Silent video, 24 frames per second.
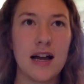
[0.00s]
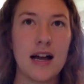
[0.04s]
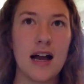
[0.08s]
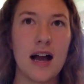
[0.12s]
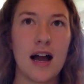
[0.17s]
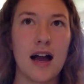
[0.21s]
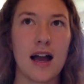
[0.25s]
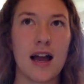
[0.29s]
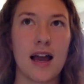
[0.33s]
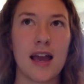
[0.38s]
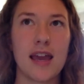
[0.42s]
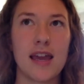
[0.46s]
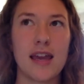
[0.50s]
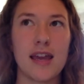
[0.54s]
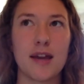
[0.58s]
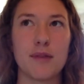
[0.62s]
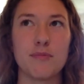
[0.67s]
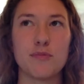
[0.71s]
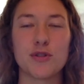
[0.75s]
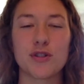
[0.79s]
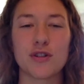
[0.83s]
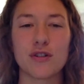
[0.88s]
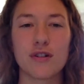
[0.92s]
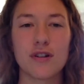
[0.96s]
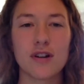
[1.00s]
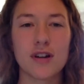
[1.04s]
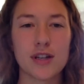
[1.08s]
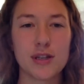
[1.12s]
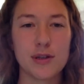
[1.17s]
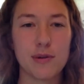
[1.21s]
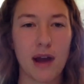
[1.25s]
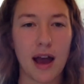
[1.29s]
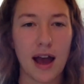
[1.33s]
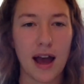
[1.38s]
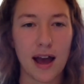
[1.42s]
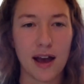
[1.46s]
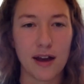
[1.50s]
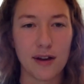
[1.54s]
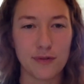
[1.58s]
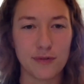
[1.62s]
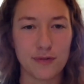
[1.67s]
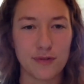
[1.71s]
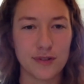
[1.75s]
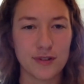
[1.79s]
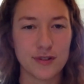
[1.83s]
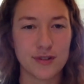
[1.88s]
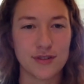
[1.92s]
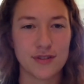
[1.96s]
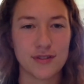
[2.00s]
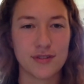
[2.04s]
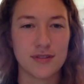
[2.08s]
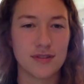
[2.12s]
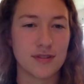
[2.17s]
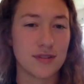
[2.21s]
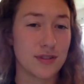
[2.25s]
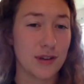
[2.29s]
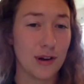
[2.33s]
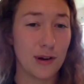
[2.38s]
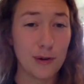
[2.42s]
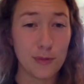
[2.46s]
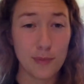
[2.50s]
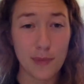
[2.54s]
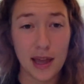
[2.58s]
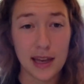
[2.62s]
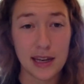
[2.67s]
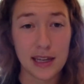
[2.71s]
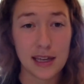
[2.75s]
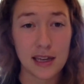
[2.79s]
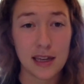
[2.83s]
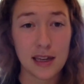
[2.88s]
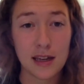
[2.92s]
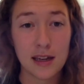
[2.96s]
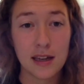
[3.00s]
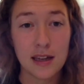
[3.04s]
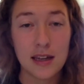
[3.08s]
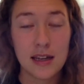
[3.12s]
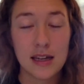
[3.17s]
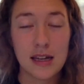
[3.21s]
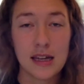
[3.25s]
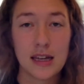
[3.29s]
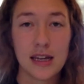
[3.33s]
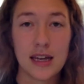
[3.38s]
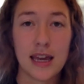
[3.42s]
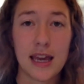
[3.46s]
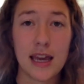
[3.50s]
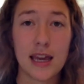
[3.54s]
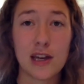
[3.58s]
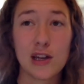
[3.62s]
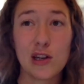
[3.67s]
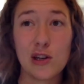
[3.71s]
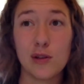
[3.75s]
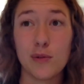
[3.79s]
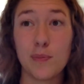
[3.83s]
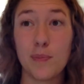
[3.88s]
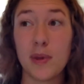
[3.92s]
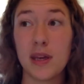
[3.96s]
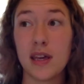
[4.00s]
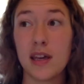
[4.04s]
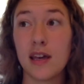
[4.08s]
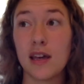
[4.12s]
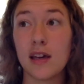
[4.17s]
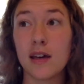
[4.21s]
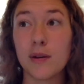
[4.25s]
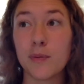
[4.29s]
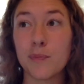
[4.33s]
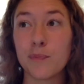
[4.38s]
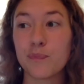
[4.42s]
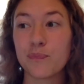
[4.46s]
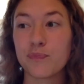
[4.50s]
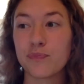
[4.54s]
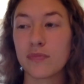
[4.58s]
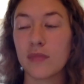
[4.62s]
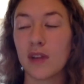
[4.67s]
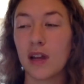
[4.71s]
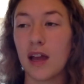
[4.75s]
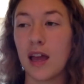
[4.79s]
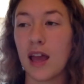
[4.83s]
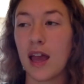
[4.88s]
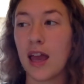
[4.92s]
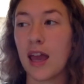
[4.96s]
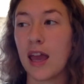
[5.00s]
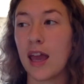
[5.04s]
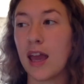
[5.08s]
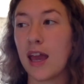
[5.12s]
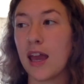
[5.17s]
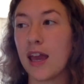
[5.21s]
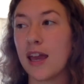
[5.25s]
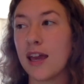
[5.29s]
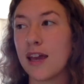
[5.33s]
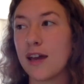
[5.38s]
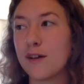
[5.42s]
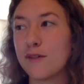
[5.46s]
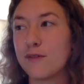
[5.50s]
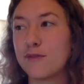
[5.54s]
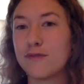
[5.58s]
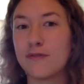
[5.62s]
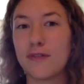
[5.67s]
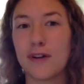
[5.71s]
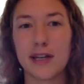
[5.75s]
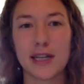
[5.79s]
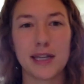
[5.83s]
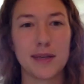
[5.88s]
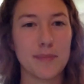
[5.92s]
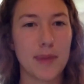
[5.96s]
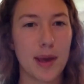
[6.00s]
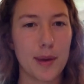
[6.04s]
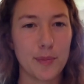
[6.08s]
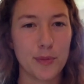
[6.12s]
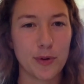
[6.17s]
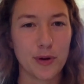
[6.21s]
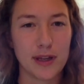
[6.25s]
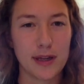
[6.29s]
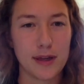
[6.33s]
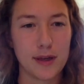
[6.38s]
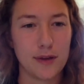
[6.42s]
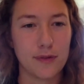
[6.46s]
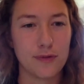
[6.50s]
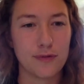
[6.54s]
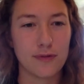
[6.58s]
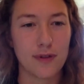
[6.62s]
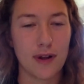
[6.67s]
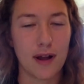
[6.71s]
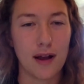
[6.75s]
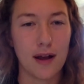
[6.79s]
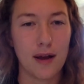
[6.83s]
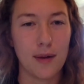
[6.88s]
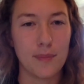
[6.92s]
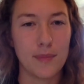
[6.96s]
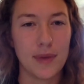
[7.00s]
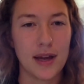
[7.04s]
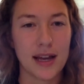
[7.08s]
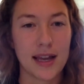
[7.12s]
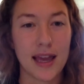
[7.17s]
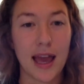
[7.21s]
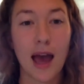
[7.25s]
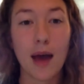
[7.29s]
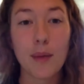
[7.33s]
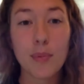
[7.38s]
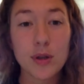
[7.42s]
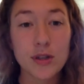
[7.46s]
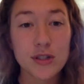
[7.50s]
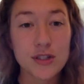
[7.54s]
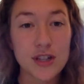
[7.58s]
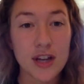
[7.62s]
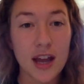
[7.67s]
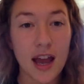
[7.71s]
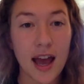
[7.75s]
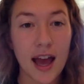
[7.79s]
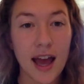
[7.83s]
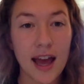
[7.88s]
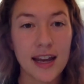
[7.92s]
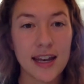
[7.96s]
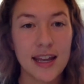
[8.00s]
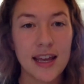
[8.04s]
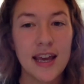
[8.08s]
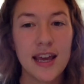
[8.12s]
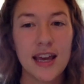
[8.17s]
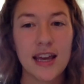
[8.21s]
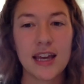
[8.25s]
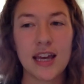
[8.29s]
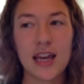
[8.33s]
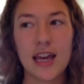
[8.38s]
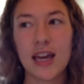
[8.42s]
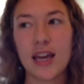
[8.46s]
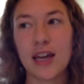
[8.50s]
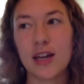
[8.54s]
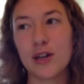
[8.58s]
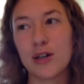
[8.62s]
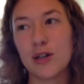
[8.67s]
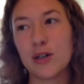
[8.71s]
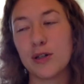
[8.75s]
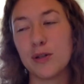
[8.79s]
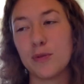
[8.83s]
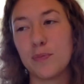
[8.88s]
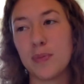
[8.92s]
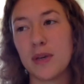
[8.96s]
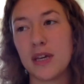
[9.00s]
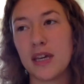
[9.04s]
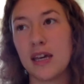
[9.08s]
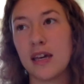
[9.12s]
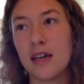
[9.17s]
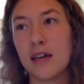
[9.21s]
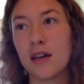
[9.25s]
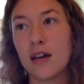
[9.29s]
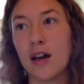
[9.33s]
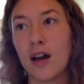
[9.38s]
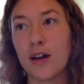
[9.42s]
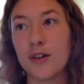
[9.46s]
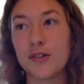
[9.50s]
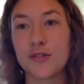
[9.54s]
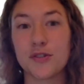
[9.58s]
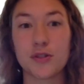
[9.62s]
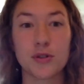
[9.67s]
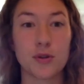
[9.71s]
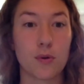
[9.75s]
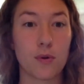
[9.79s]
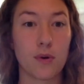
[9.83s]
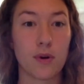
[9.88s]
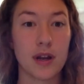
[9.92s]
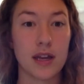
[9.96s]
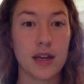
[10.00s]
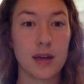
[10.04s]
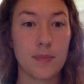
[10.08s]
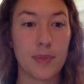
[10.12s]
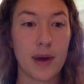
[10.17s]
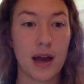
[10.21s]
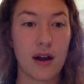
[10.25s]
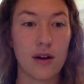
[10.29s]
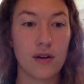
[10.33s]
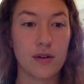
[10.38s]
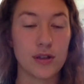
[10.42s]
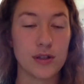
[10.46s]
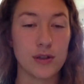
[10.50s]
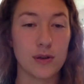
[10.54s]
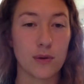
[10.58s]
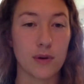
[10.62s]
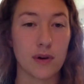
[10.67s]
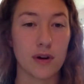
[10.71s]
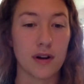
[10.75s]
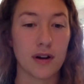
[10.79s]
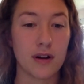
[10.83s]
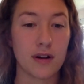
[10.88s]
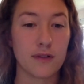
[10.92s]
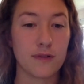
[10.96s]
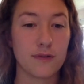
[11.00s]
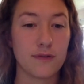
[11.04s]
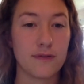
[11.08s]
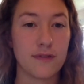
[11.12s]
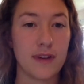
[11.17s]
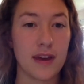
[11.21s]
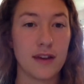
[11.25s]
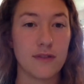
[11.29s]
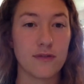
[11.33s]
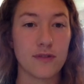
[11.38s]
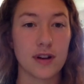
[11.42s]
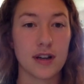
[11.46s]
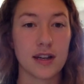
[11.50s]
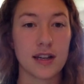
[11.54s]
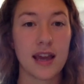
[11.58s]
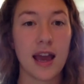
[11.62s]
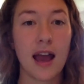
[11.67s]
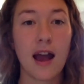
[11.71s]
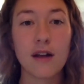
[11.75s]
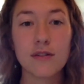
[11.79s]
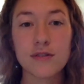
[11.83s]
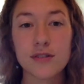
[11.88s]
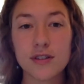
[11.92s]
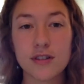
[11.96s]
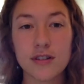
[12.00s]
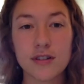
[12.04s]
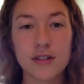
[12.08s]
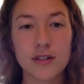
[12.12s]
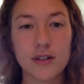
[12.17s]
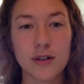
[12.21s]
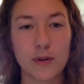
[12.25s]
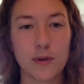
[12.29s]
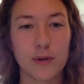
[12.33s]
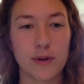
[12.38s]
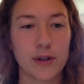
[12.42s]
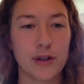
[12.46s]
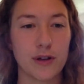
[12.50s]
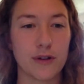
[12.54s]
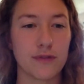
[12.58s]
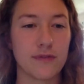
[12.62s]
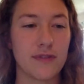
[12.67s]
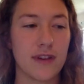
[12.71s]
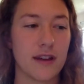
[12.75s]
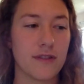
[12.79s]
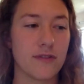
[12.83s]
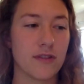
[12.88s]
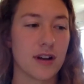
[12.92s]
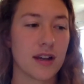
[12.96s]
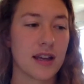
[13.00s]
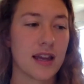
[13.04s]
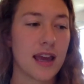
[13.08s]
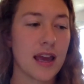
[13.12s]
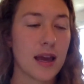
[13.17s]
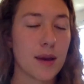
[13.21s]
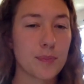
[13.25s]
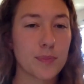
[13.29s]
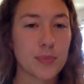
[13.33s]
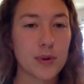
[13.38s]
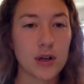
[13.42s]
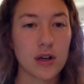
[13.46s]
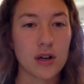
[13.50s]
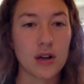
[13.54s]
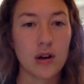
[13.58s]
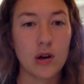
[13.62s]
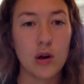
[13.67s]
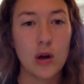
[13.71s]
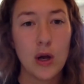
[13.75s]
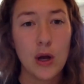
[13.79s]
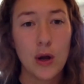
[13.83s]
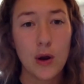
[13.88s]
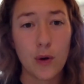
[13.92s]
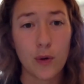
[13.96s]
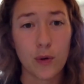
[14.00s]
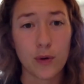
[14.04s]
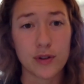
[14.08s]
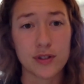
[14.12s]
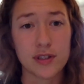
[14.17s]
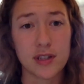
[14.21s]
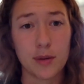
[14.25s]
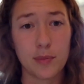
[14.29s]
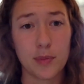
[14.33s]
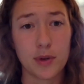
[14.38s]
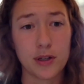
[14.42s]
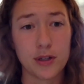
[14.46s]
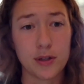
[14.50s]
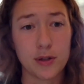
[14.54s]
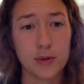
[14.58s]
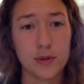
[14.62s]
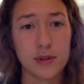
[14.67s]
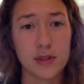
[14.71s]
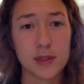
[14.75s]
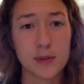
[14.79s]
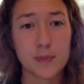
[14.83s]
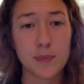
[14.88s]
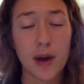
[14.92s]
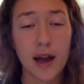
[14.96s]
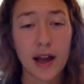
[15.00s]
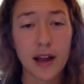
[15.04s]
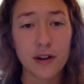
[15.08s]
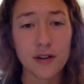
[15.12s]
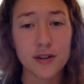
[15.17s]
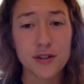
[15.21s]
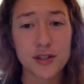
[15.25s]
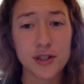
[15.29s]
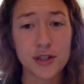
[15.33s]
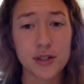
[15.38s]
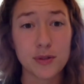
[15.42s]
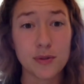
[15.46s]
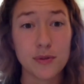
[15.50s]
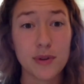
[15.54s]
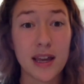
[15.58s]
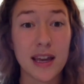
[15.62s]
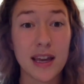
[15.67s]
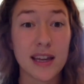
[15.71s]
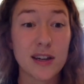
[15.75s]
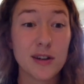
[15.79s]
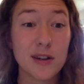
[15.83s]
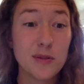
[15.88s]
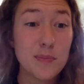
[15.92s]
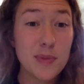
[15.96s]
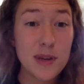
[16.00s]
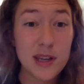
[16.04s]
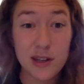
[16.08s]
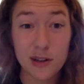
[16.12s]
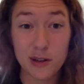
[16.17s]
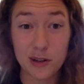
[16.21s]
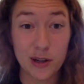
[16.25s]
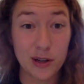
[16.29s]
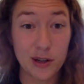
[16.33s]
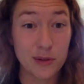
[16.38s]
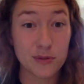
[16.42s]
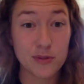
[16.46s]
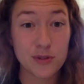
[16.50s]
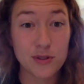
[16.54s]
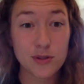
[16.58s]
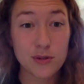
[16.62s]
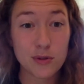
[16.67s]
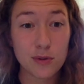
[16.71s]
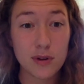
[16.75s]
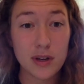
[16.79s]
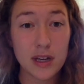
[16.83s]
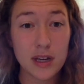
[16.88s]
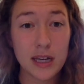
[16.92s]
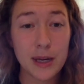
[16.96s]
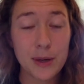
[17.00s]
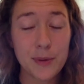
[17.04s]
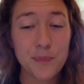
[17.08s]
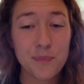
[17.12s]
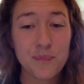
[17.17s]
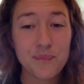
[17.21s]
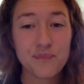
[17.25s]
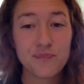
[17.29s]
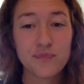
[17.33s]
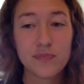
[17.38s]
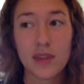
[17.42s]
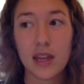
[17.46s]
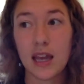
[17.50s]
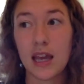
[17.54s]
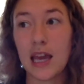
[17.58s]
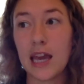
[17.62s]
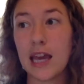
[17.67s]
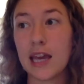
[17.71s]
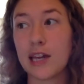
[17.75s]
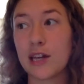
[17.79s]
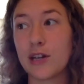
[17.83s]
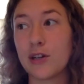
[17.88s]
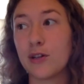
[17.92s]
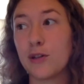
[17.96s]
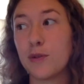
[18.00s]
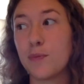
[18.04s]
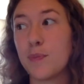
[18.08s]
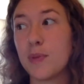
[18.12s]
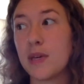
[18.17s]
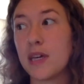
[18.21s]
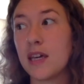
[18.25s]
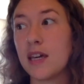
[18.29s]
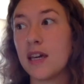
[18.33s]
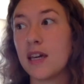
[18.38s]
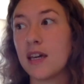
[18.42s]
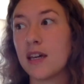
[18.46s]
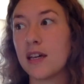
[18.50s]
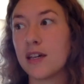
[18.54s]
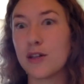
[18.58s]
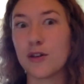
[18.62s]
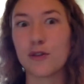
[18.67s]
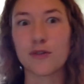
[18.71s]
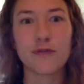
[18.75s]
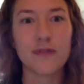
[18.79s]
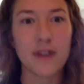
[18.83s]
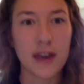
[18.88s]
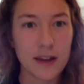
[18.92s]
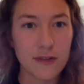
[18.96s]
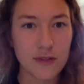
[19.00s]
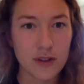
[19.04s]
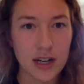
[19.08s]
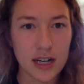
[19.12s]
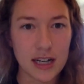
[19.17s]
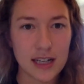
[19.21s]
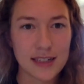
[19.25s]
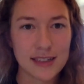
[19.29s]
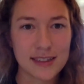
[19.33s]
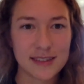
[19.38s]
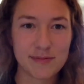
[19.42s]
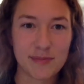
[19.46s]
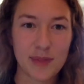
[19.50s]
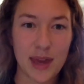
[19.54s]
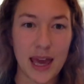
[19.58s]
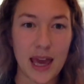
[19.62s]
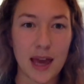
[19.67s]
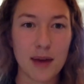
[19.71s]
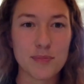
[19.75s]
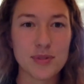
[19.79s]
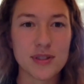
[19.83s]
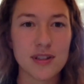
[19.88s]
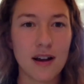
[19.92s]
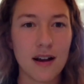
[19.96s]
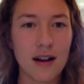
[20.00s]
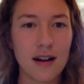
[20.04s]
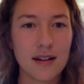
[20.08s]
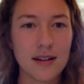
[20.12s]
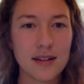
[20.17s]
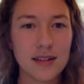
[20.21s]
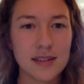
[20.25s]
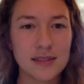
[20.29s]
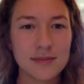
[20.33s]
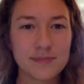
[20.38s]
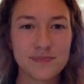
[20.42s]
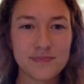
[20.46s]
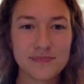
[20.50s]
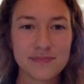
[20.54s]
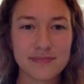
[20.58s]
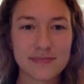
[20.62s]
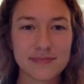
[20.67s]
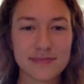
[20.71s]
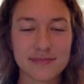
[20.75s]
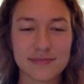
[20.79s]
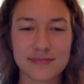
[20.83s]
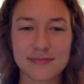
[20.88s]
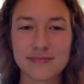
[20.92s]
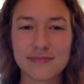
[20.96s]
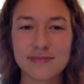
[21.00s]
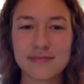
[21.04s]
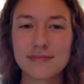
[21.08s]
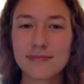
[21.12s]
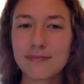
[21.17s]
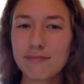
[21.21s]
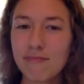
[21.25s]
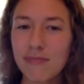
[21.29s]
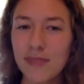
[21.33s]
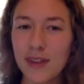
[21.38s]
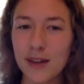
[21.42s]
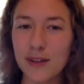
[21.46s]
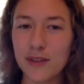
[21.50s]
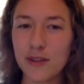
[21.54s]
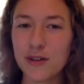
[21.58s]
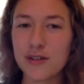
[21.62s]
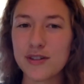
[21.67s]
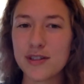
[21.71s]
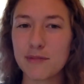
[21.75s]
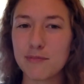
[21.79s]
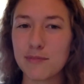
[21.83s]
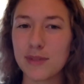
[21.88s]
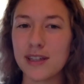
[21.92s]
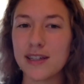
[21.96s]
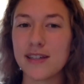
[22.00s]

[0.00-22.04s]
I am sure you have so many. It could be a funny memory from a cabin chat. It could be a story about your favorite counselor or your favorite camper or someone who inspires you. It could be your own story. It could be your favorite camp song. There's some really